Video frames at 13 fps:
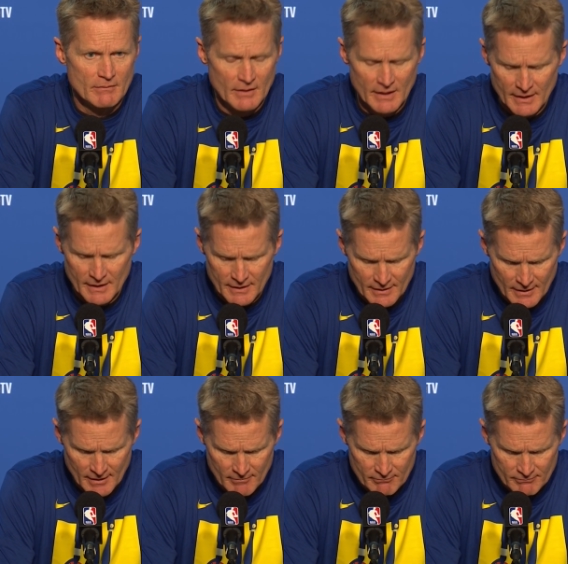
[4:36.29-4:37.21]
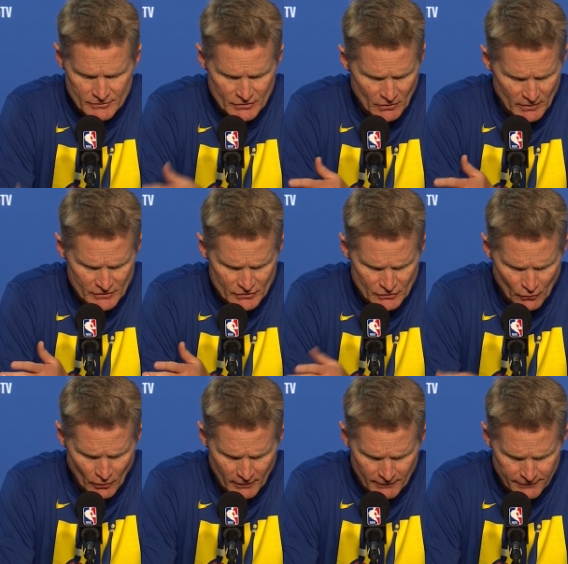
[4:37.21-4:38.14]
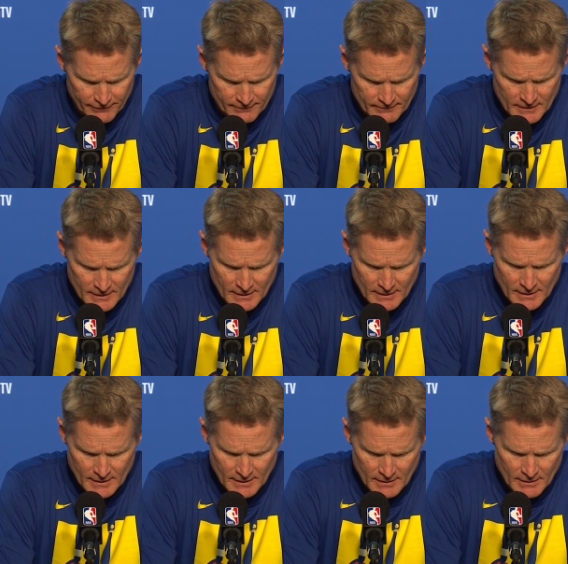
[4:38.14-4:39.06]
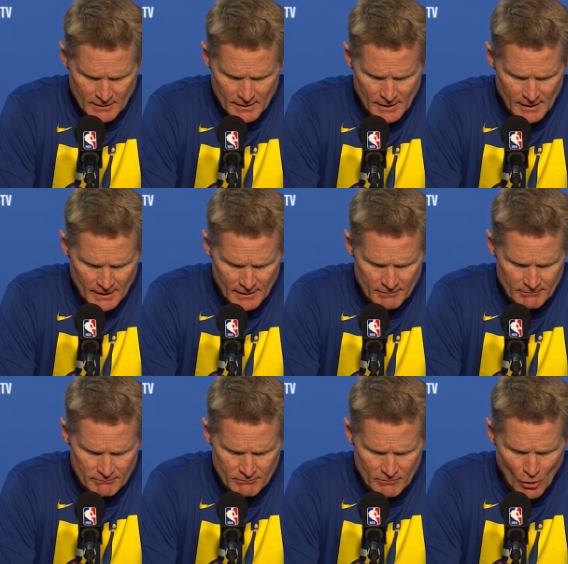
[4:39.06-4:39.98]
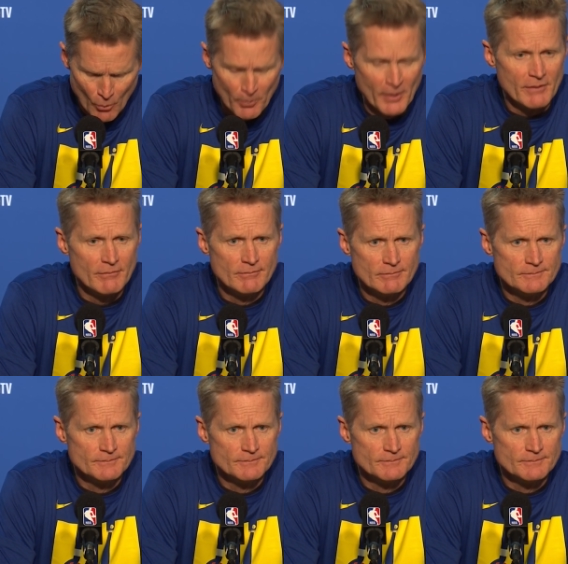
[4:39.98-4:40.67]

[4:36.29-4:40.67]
And um, so it's sort of um, open.